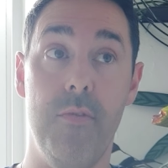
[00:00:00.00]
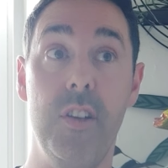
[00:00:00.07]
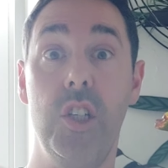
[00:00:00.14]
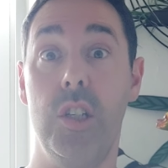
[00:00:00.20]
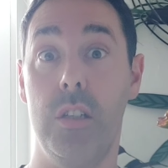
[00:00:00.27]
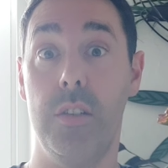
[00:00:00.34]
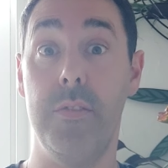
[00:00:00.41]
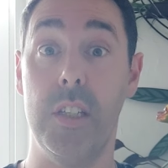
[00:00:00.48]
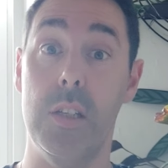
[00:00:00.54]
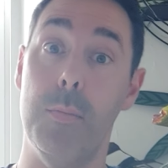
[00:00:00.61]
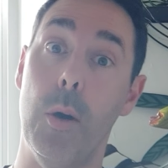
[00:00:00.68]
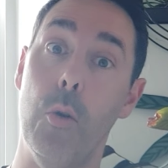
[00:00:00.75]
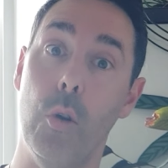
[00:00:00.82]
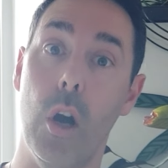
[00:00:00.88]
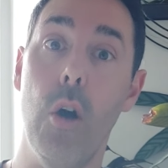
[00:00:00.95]
Visions of
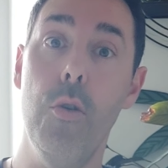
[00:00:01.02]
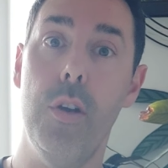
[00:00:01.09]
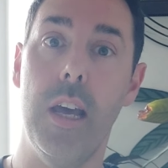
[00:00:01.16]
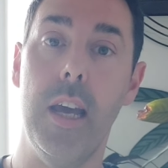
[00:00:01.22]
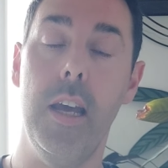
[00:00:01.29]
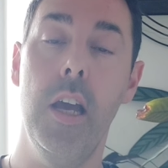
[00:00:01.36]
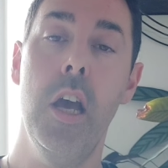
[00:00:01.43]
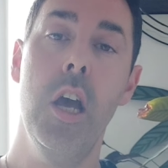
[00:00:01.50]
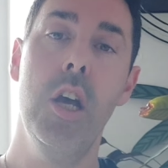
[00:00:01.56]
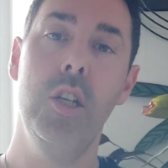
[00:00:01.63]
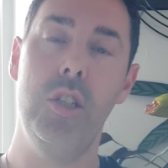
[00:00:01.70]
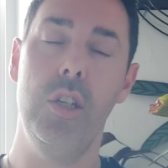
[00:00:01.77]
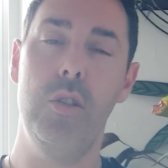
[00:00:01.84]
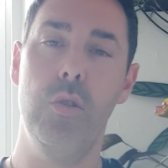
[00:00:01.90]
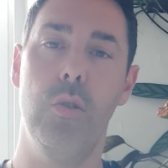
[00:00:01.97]
Isabel Godey, she